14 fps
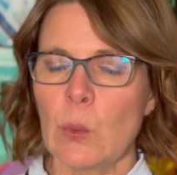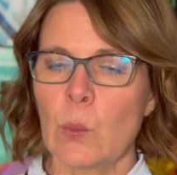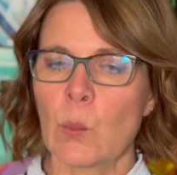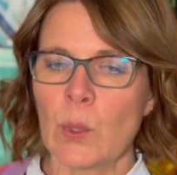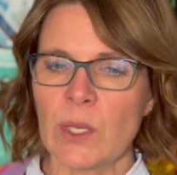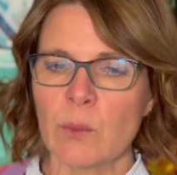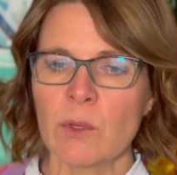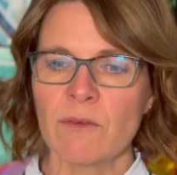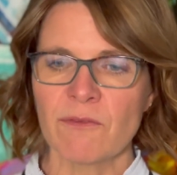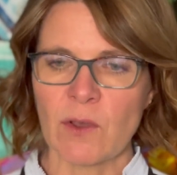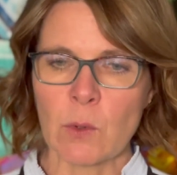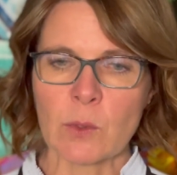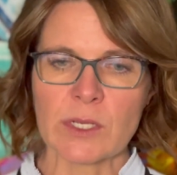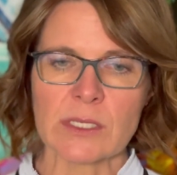We will
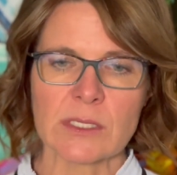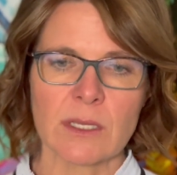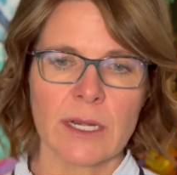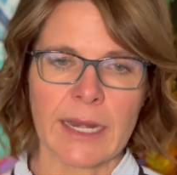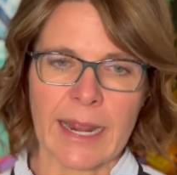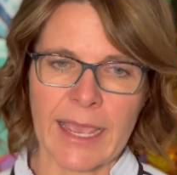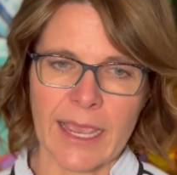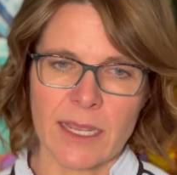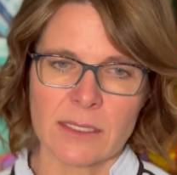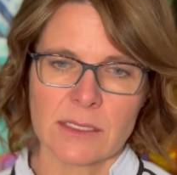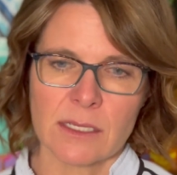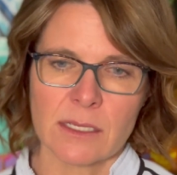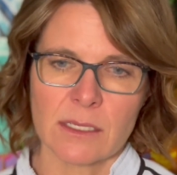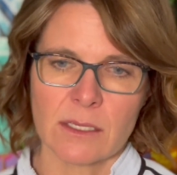focus on
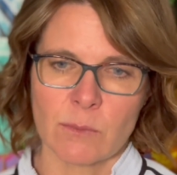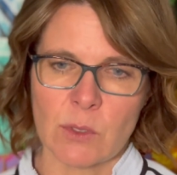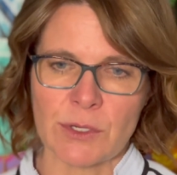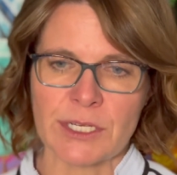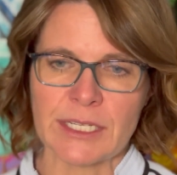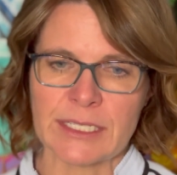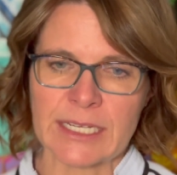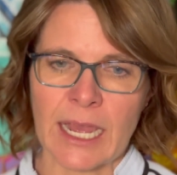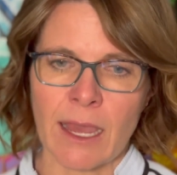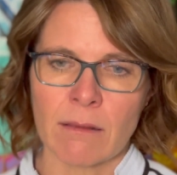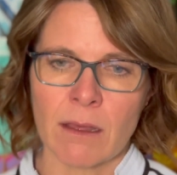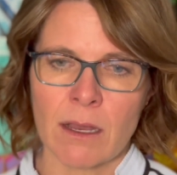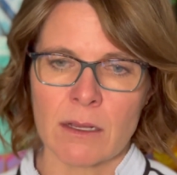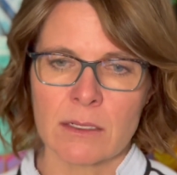enhancing community
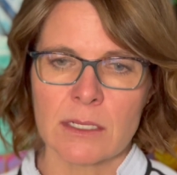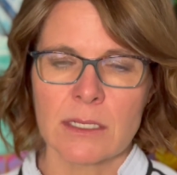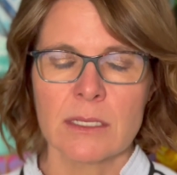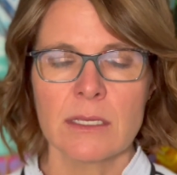dialogue